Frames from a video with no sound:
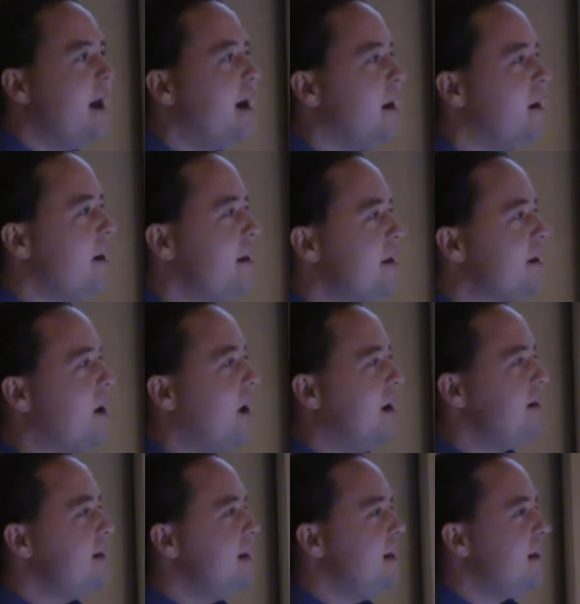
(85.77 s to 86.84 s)
A lot of the
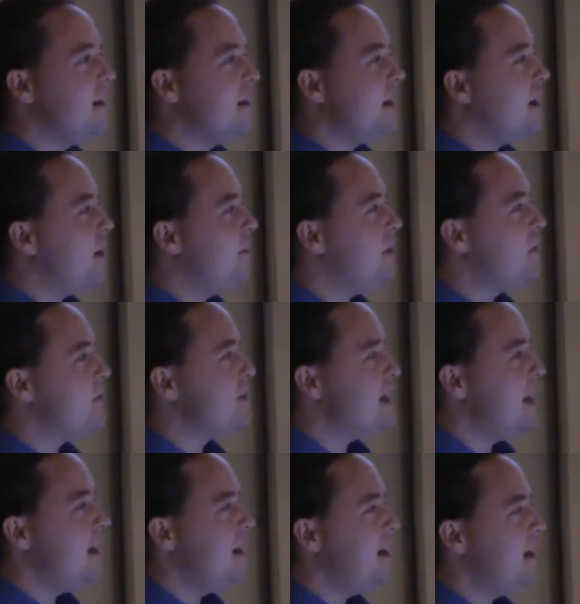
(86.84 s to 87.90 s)
content that I'll be
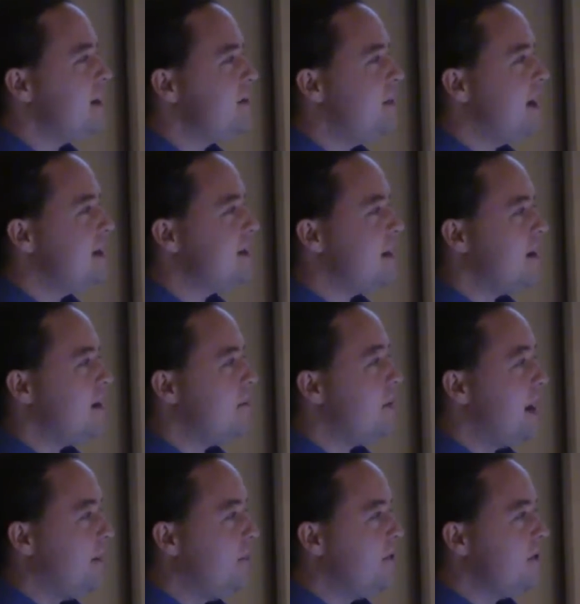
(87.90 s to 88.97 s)
presenting is based on the
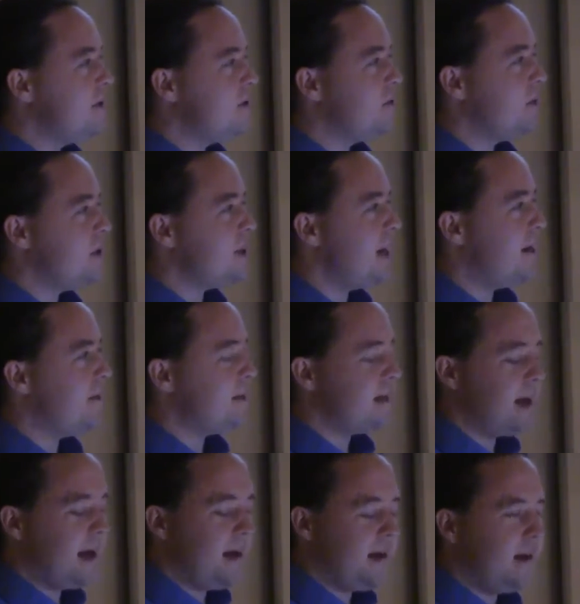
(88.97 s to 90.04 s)
papers, which I have
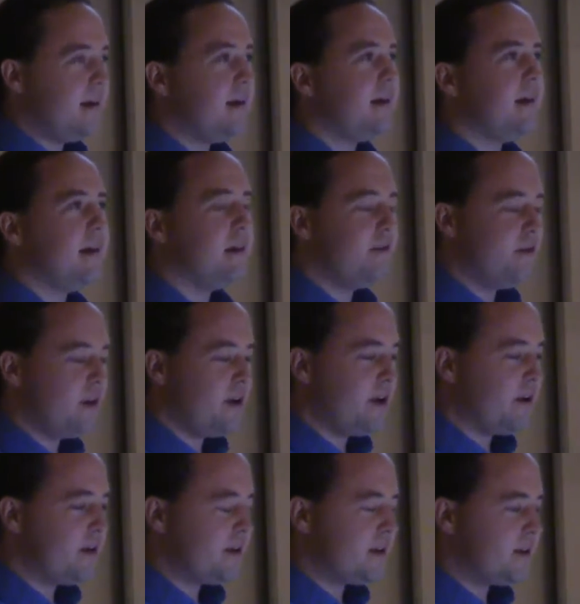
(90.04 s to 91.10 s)
cited in the
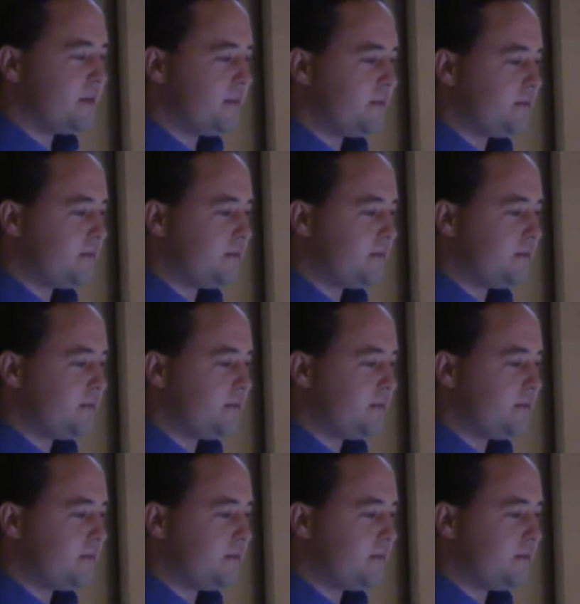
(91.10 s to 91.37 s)
footnotes.